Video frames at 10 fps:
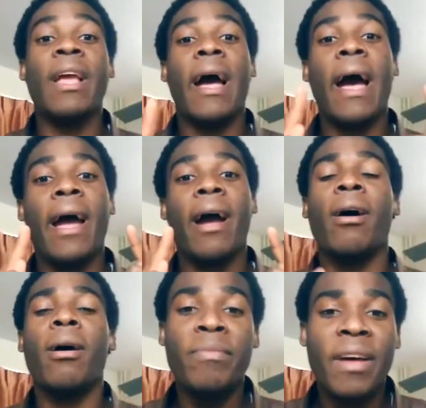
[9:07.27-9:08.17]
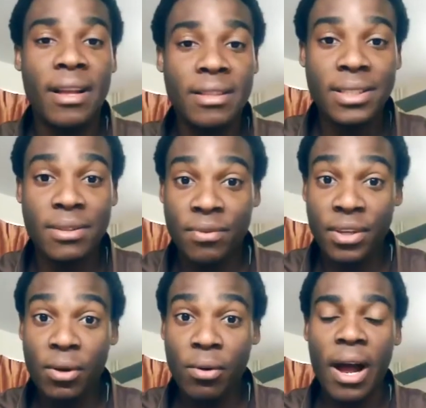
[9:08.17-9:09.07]
I hope that this
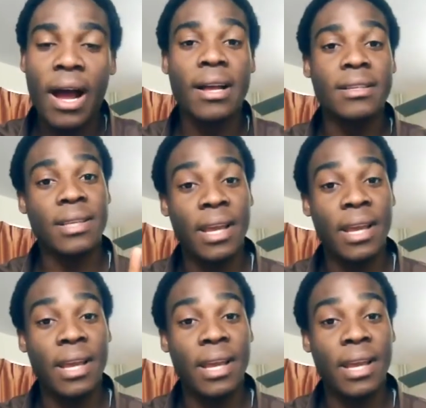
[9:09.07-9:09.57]
video has